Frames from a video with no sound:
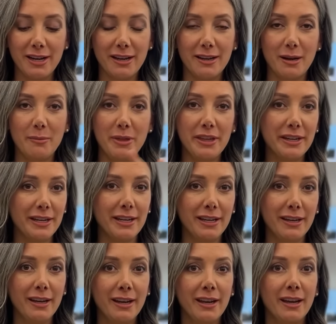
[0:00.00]
And I'm thinking
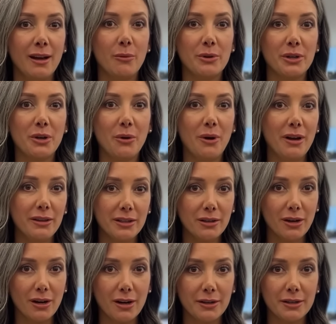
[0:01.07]
I'm gonna go out in the
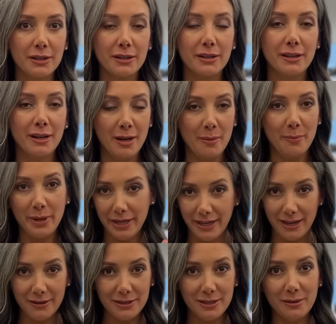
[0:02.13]
garden, pick
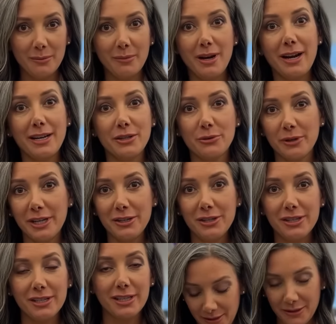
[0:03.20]
out some
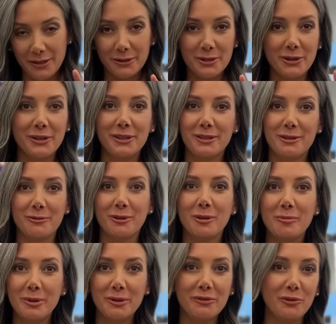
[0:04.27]
hydrangeas because they're turning this really
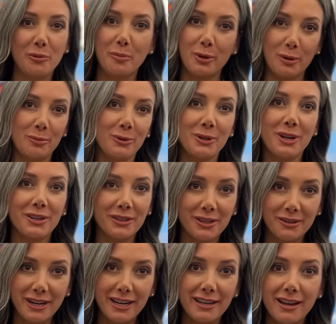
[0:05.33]
beautiful purple color
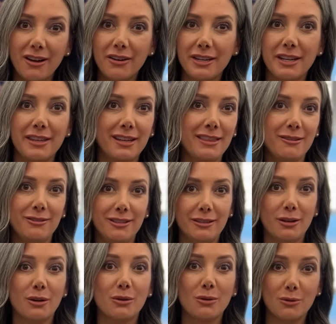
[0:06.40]
right now, and I think that would
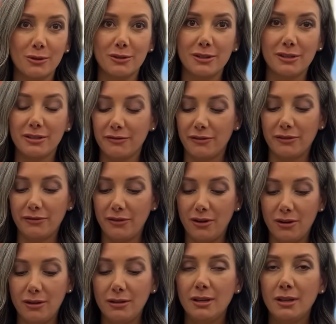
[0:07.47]
look gorgeous for
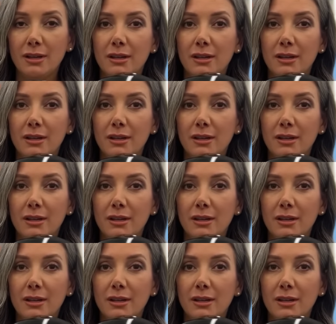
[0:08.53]
fall.